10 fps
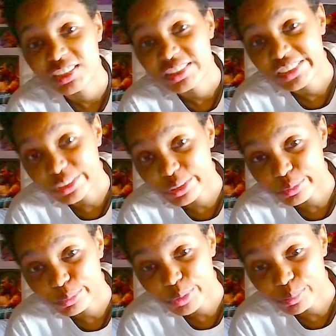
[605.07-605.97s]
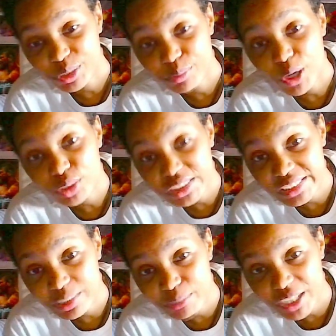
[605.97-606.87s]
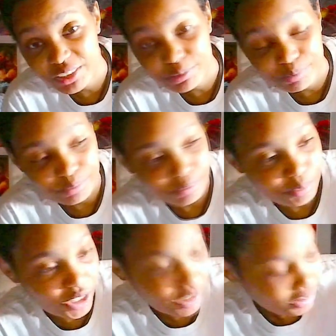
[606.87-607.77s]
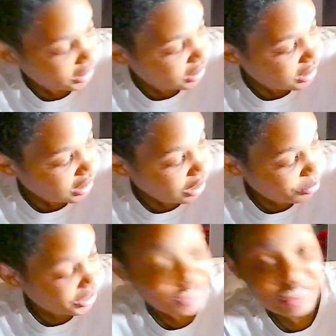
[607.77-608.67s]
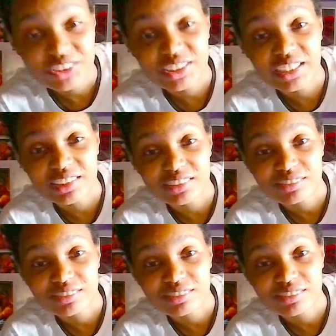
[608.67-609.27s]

to with me posting about it. But I mean, until then,